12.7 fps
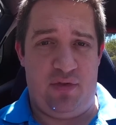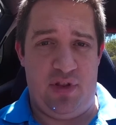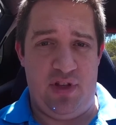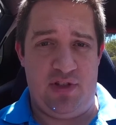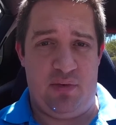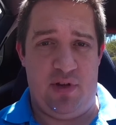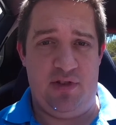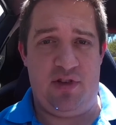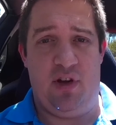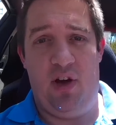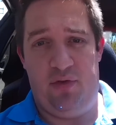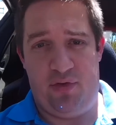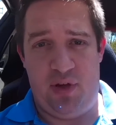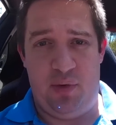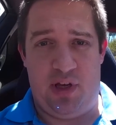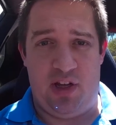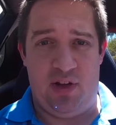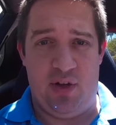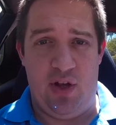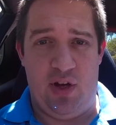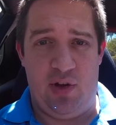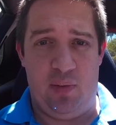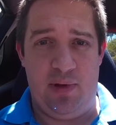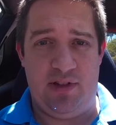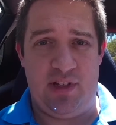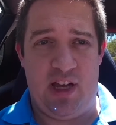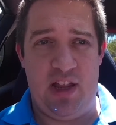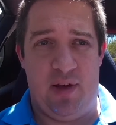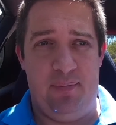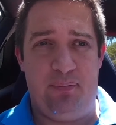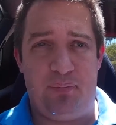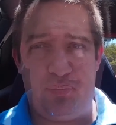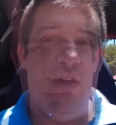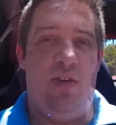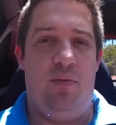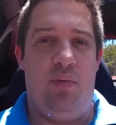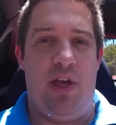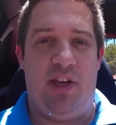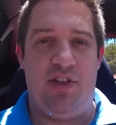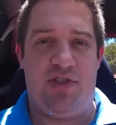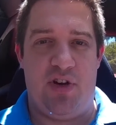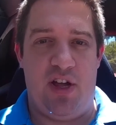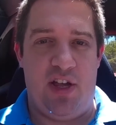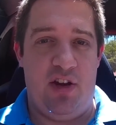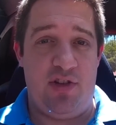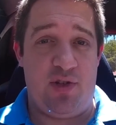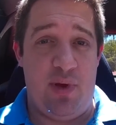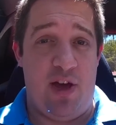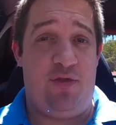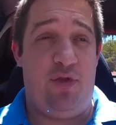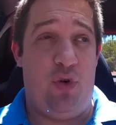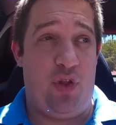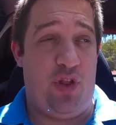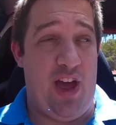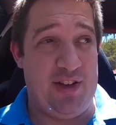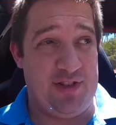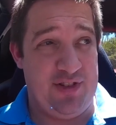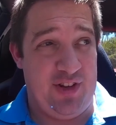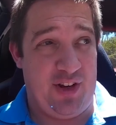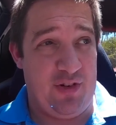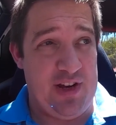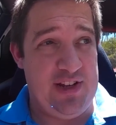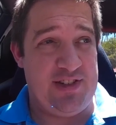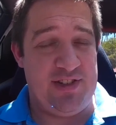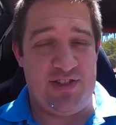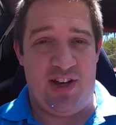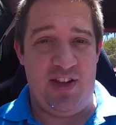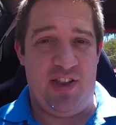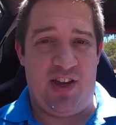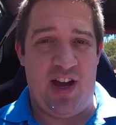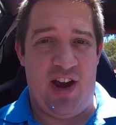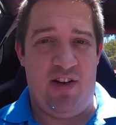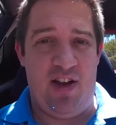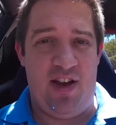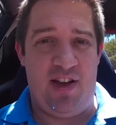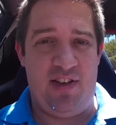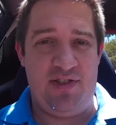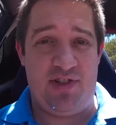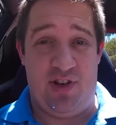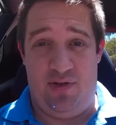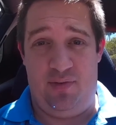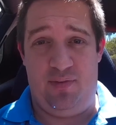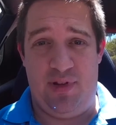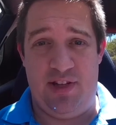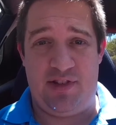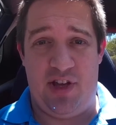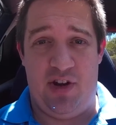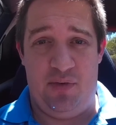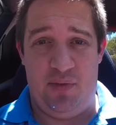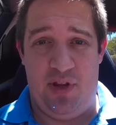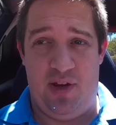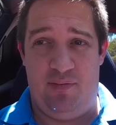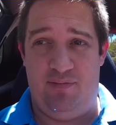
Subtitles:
with this one, so hopefully we can learn a little bit together. Being Australia, it's about 4,000 degrees inside the car right now, so let's get on with it.